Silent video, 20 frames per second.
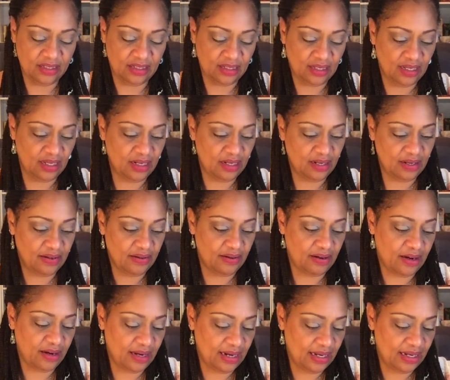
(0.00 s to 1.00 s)
getting on.
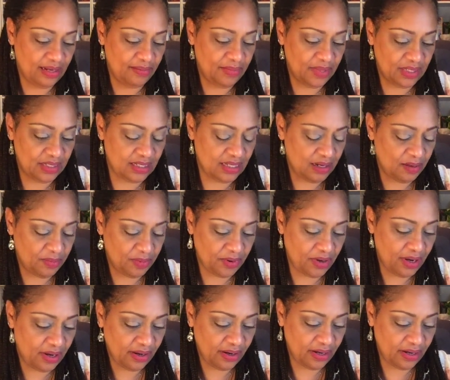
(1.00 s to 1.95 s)
All right, let me say a prayer